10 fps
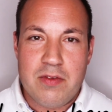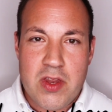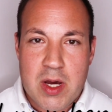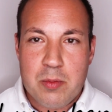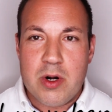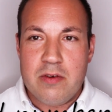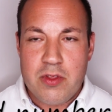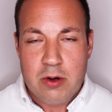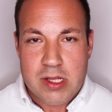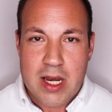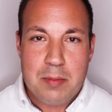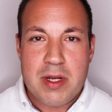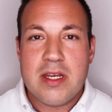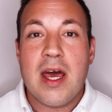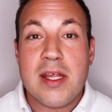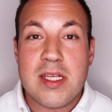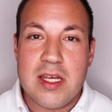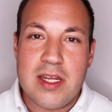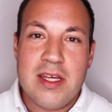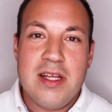the number of those that had been
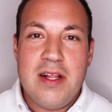tested,